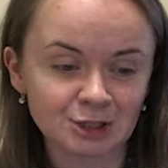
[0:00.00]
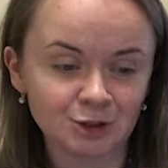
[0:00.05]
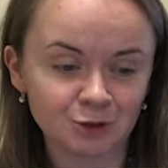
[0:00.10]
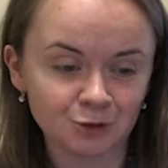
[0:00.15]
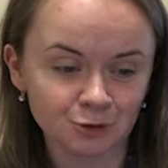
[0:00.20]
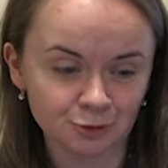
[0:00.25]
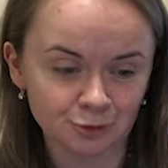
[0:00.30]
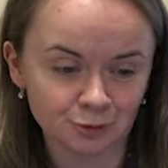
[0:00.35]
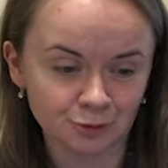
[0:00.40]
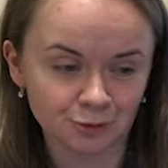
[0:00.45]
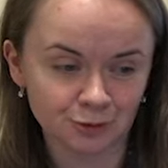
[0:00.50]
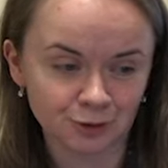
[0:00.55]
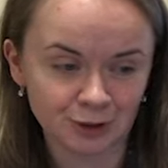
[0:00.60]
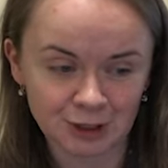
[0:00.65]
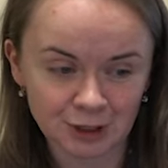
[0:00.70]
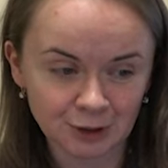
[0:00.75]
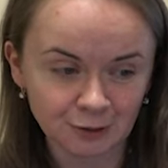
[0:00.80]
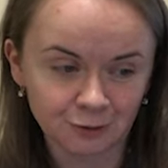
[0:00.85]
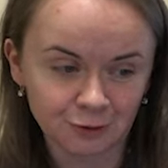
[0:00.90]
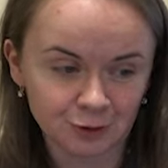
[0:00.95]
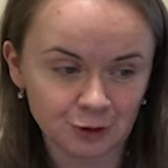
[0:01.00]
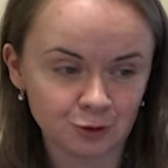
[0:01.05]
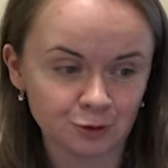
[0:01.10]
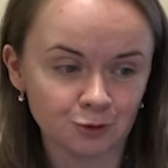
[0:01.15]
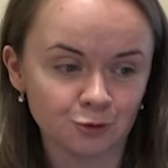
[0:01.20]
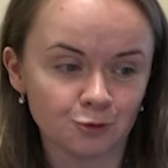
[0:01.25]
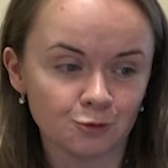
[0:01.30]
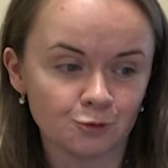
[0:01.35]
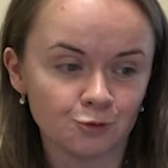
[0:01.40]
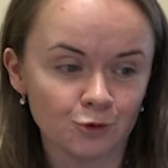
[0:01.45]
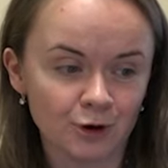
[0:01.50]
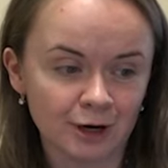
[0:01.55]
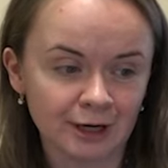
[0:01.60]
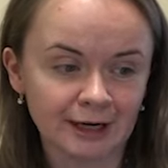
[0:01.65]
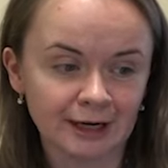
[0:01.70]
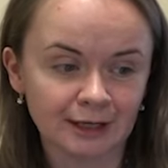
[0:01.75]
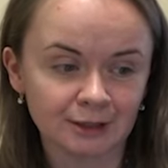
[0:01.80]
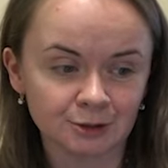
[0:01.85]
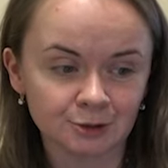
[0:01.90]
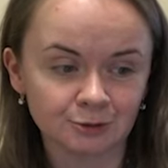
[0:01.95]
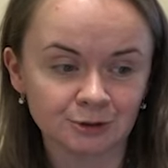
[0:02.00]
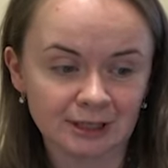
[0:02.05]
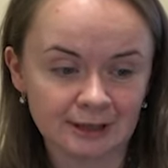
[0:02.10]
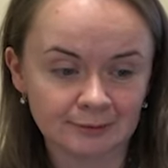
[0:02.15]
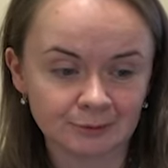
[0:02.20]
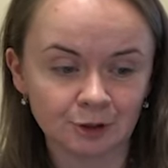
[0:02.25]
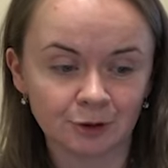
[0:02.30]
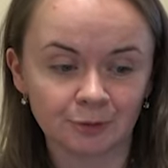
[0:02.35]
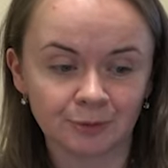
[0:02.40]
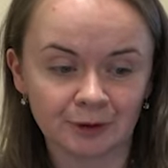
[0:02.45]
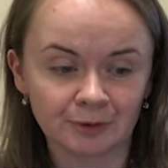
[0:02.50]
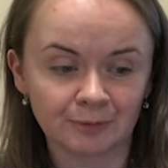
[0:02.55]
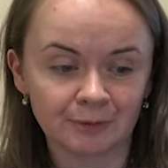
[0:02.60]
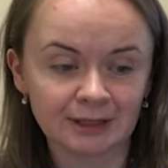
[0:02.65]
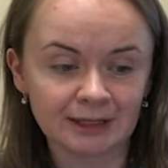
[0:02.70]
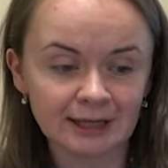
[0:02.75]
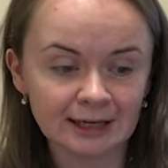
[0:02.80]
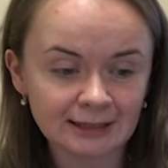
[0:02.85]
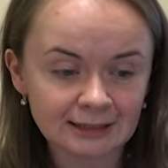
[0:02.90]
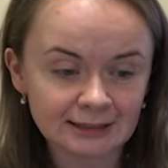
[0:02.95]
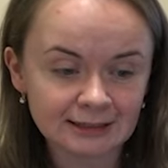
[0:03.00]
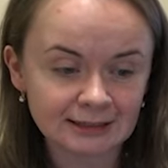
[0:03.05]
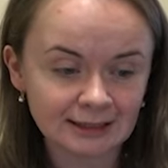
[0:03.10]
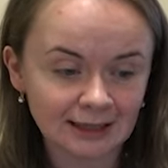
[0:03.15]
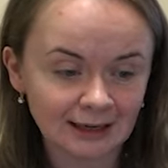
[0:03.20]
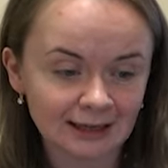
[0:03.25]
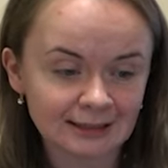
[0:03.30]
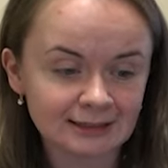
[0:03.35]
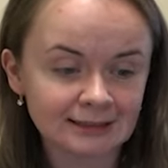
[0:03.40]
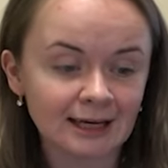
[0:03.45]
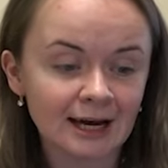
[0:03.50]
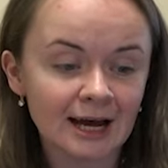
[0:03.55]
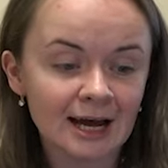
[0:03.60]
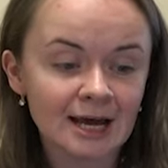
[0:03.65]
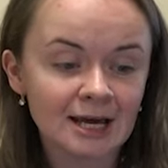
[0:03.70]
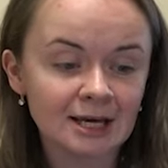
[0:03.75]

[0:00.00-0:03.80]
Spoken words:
if you want to do some topic modeling task,